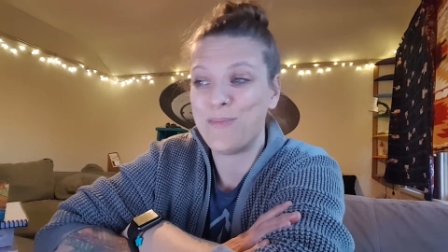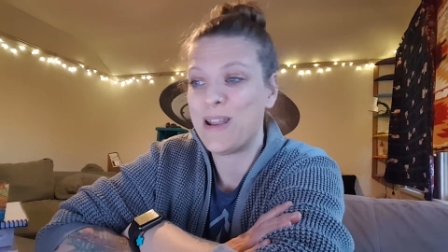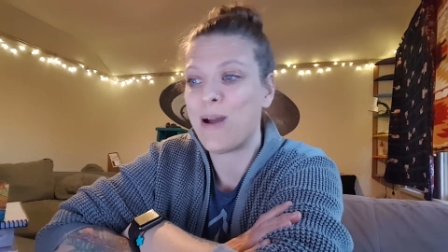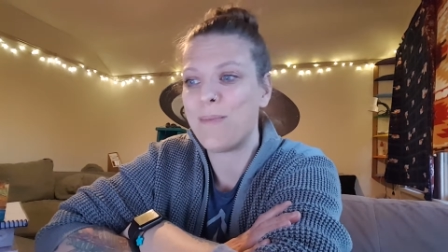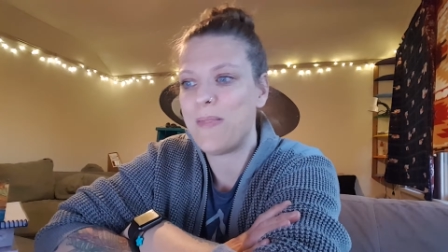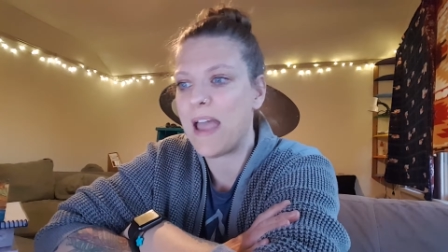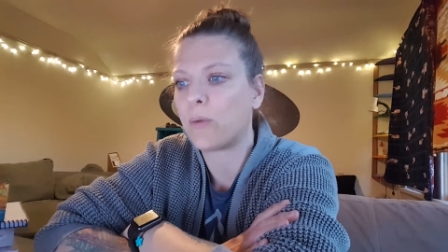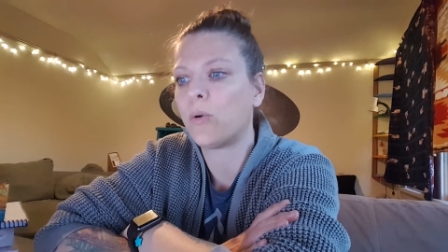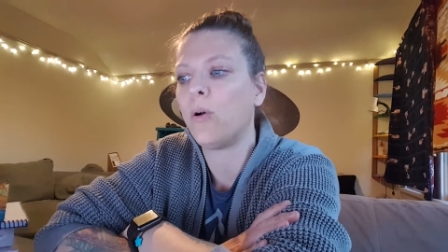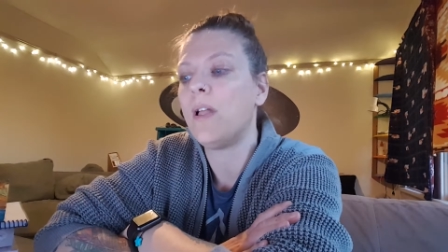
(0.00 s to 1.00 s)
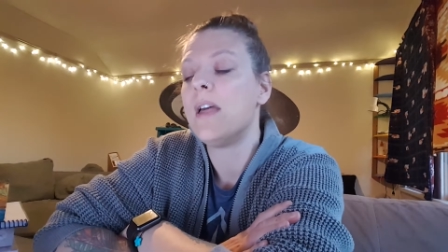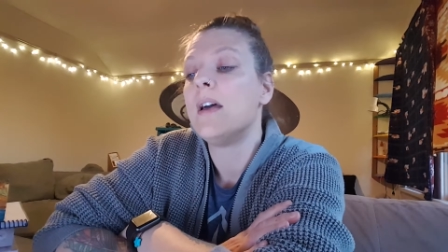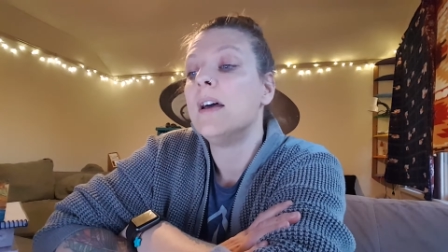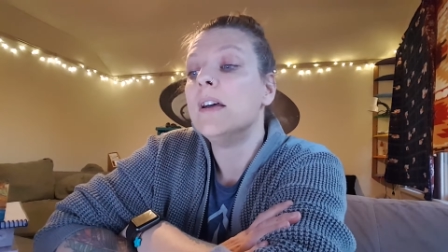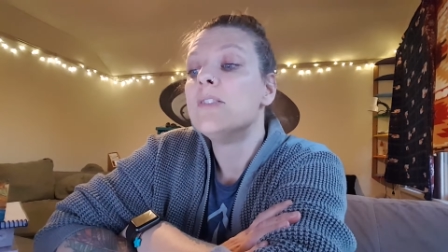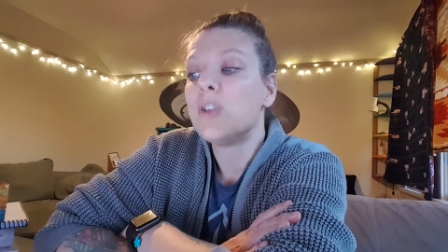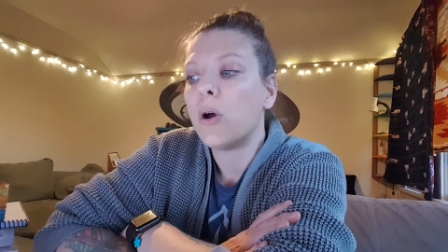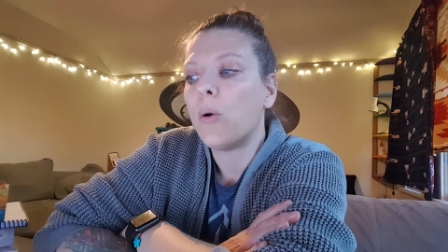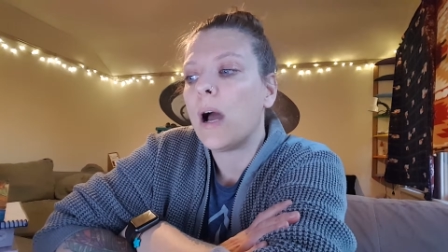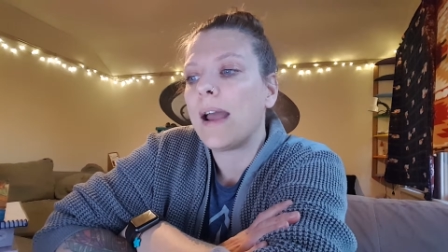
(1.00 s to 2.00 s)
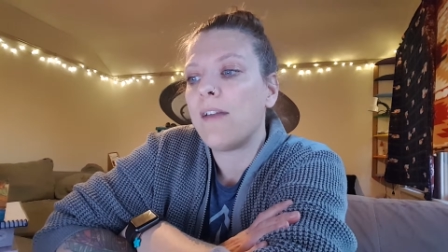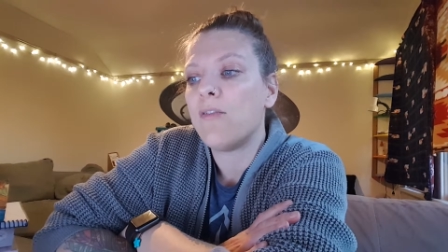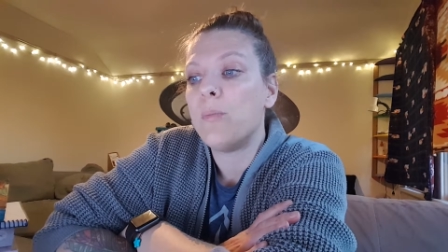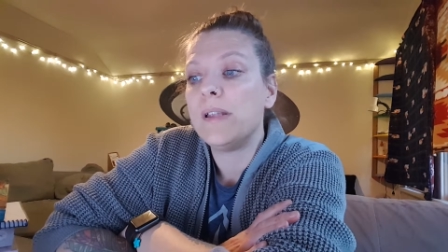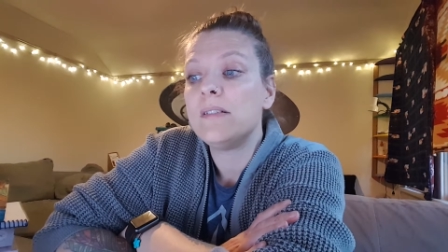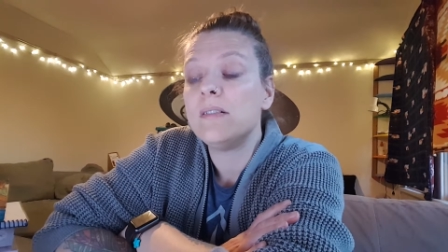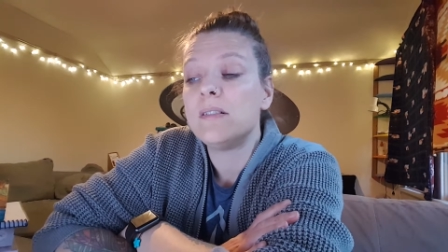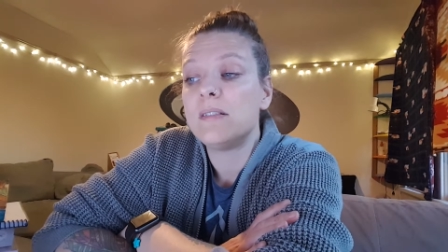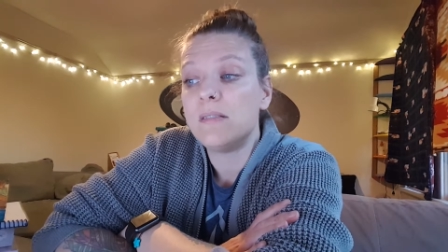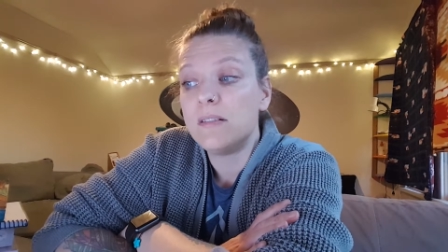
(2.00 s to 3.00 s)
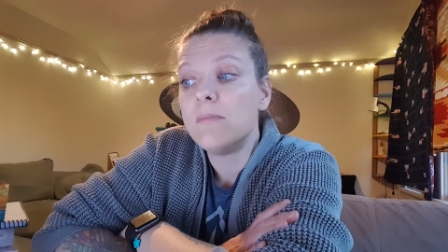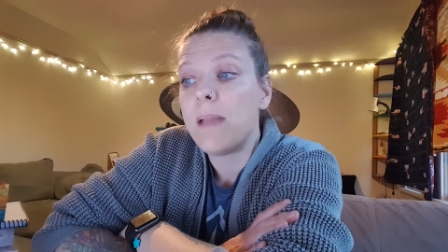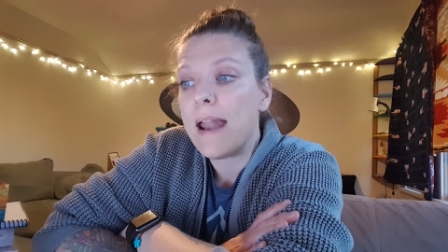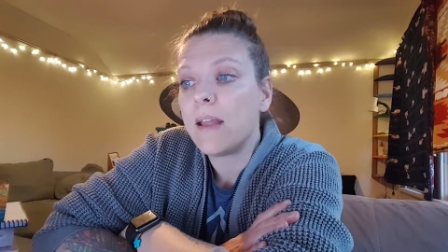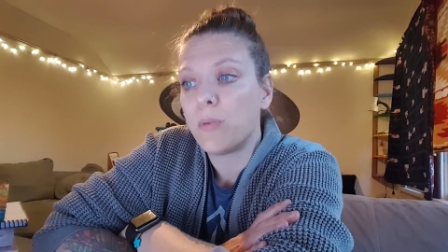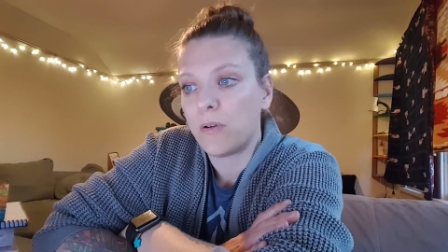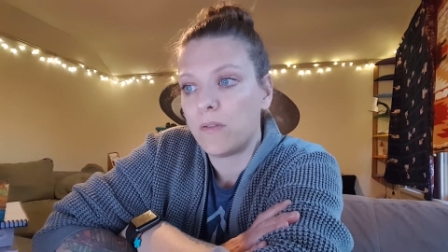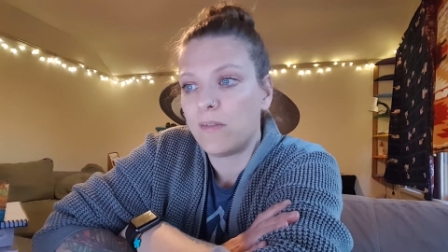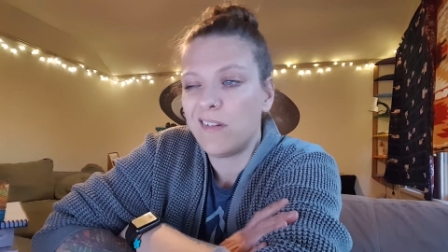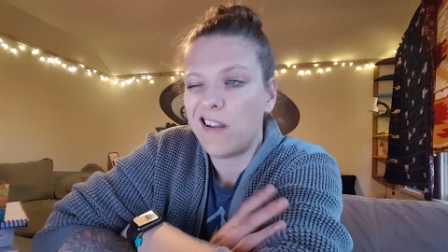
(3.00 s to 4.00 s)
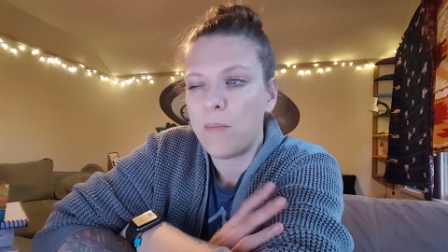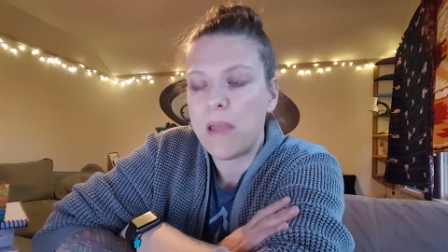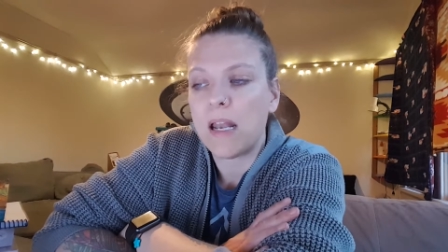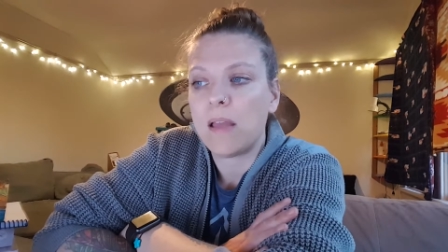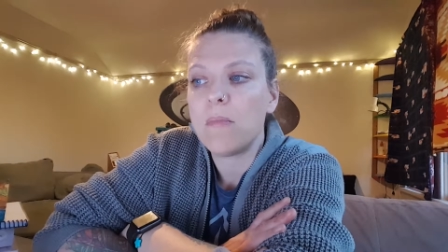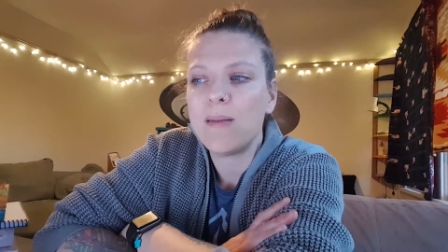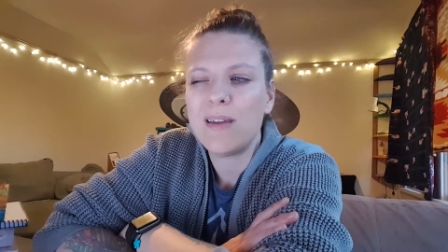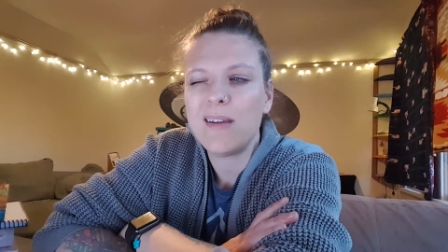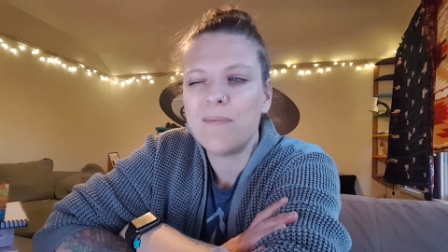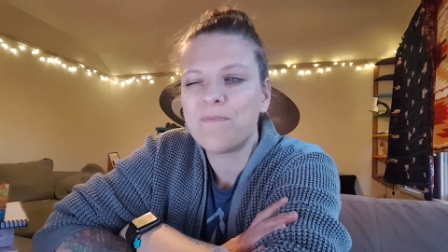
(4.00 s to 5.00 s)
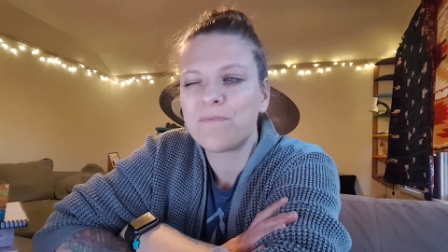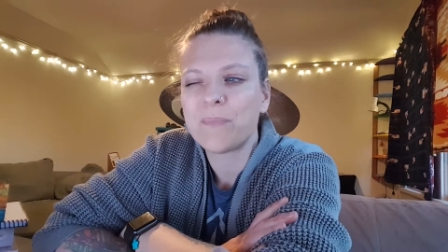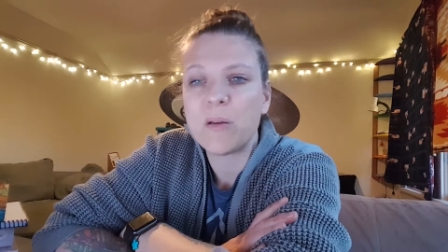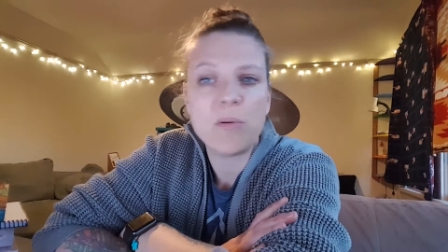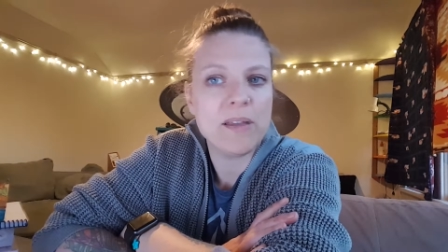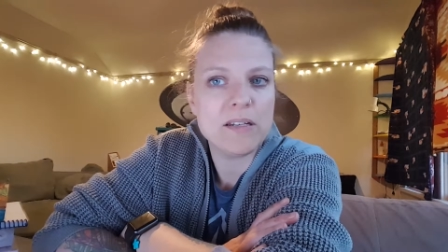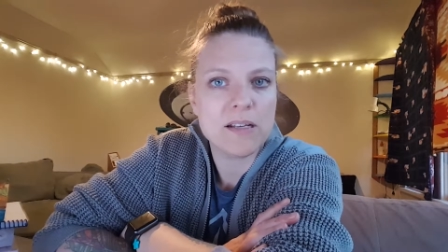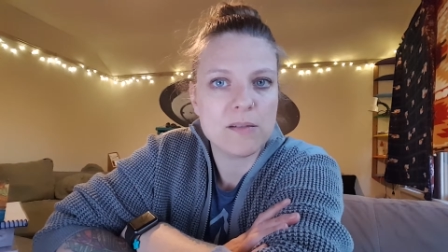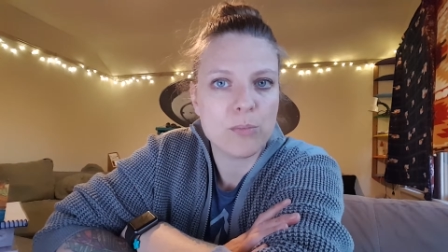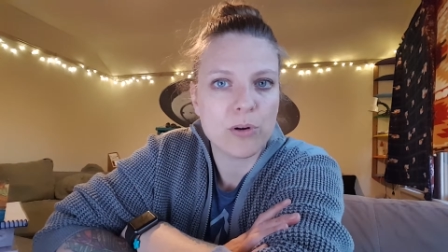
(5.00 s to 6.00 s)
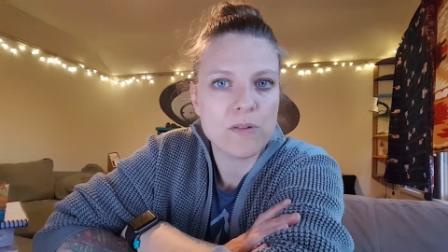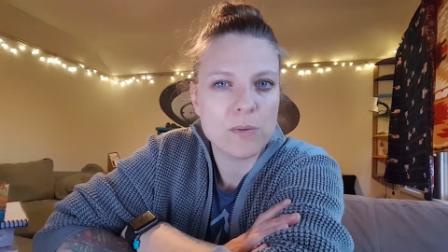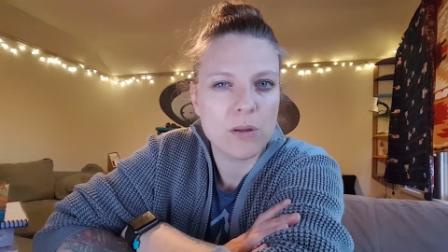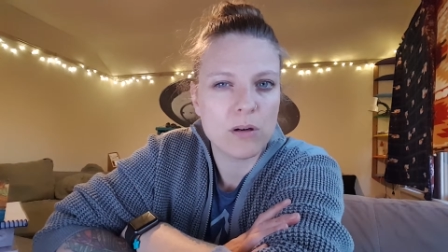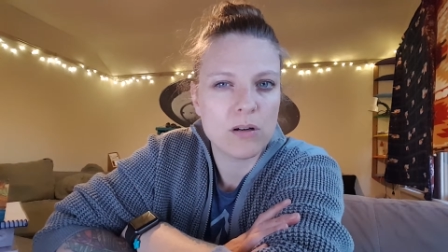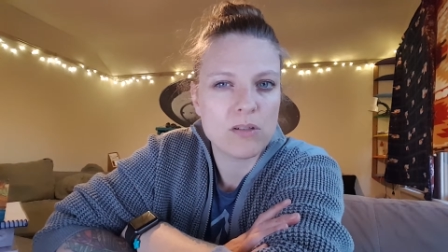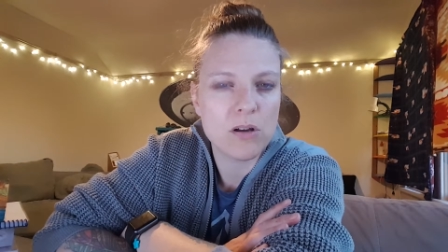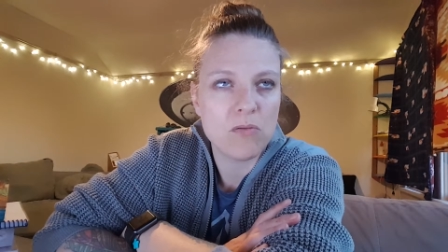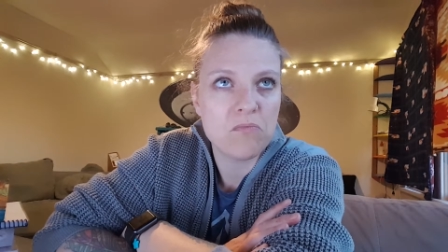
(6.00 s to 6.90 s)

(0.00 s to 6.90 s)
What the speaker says: now I'm in that role. So I've been to many births, not many, maybe a dozen births with her. So